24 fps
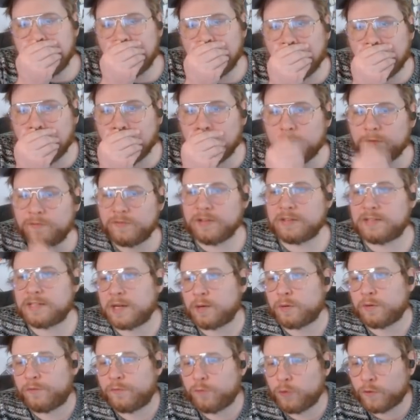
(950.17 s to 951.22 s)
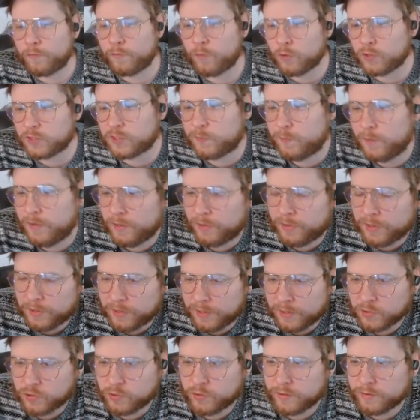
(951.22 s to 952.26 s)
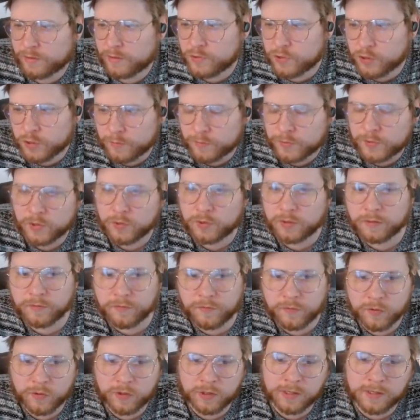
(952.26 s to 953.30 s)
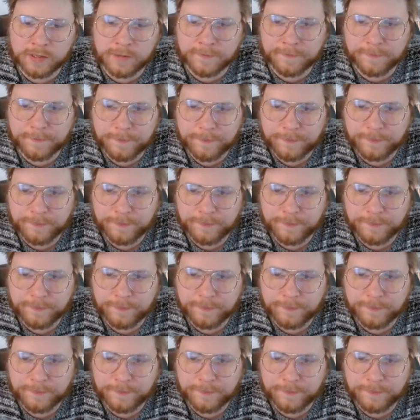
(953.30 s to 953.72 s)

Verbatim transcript: if they attack with 4-4 Smith, I think I'll trade the Germ token for it.